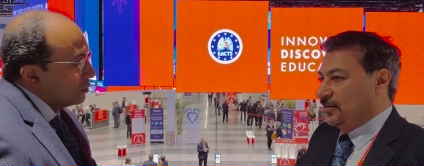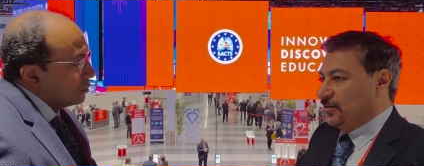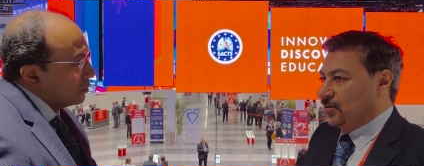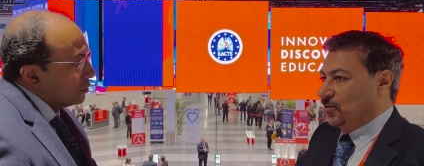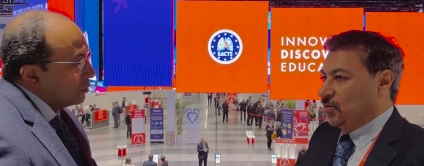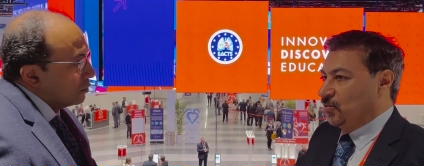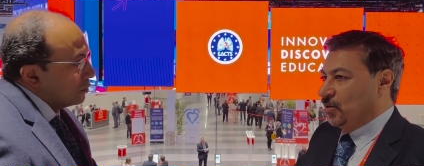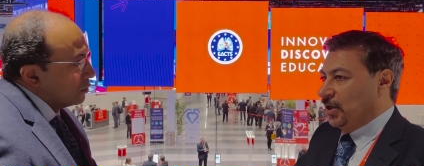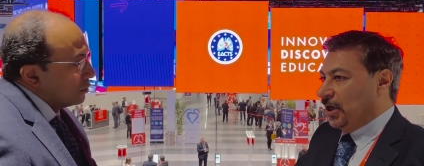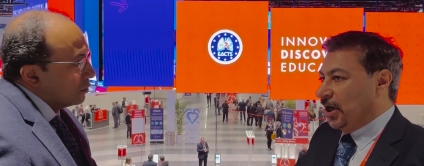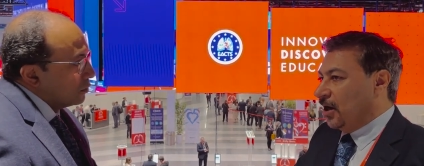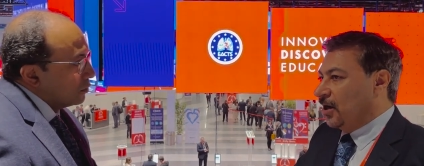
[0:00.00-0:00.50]

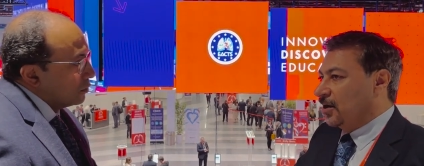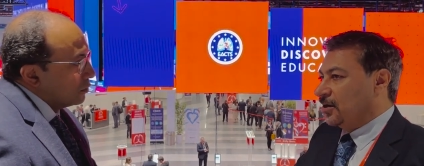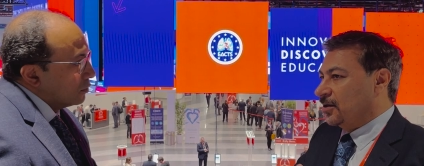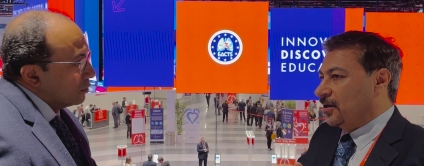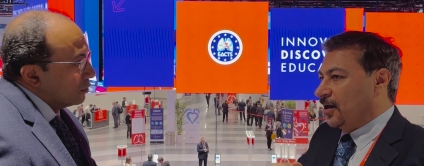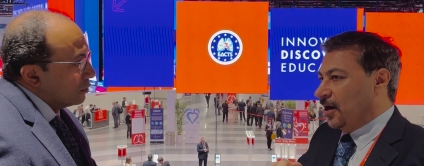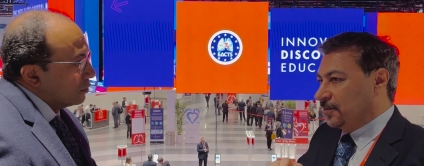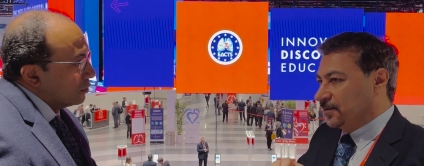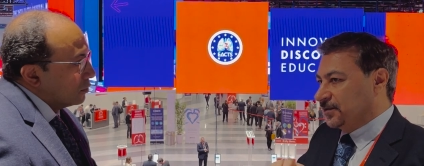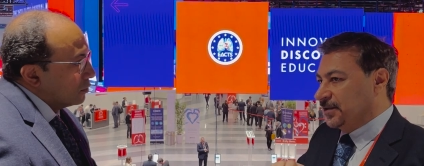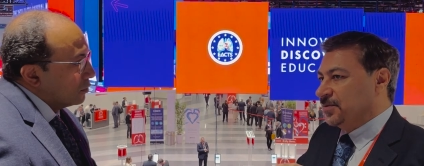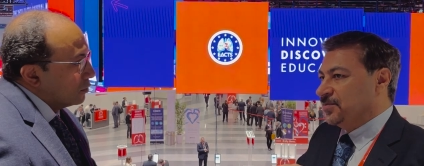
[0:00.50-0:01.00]
Speaker 1: we are
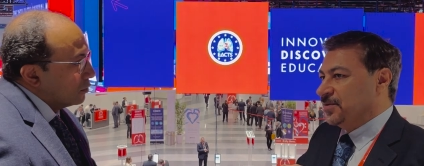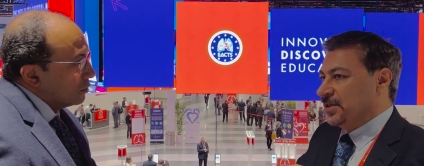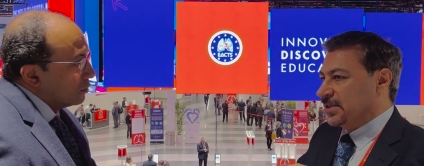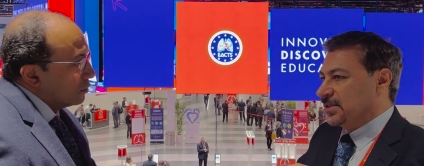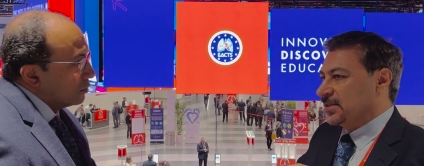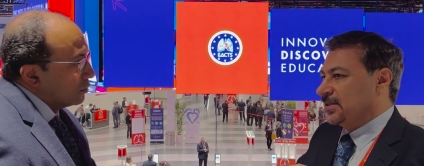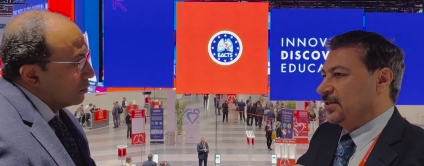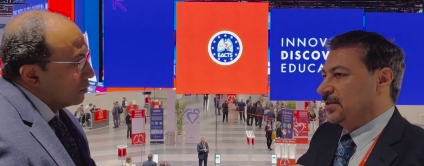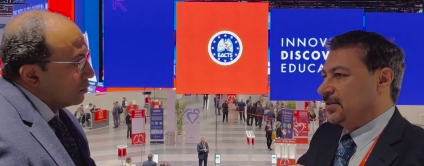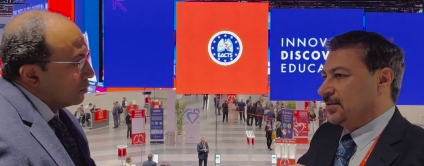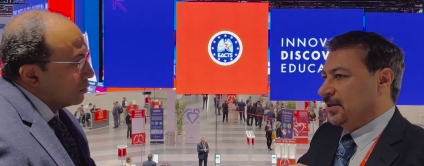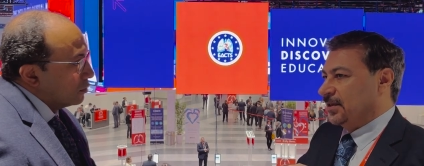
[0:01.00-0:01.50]

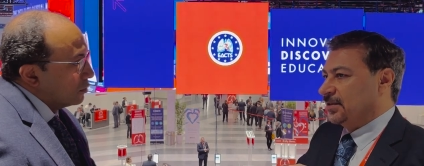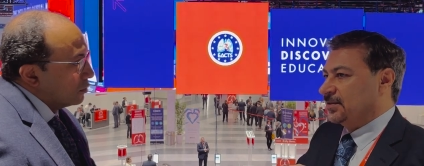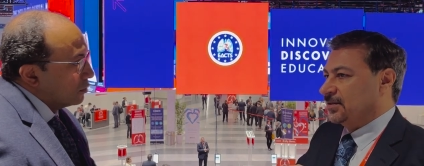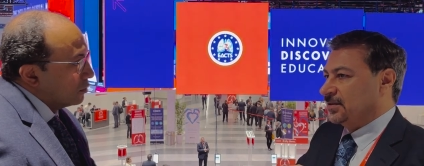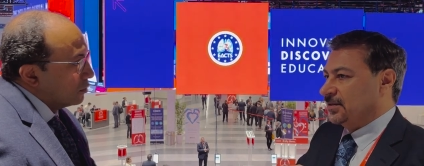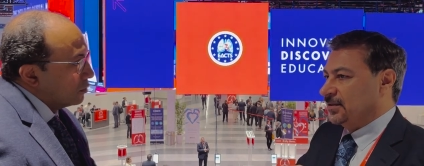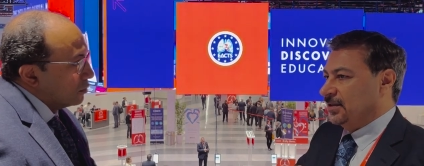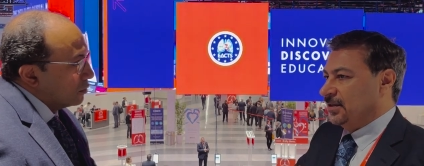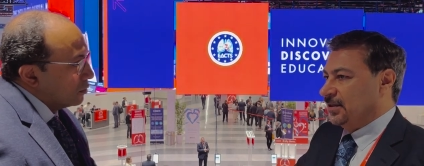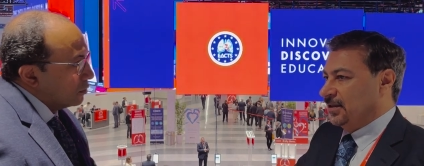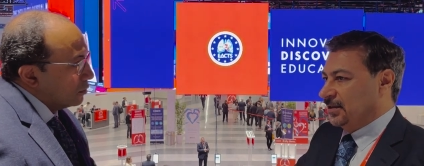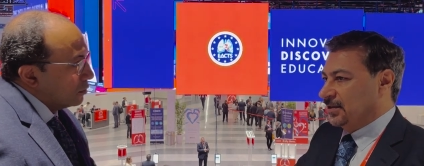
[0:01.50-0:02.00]
optimistic that
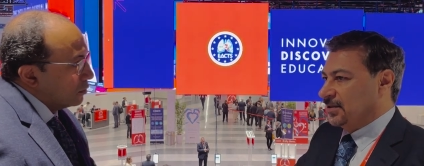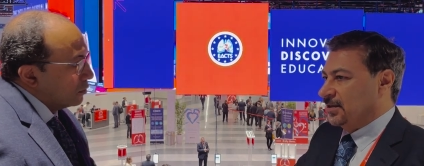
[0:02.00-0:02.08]
it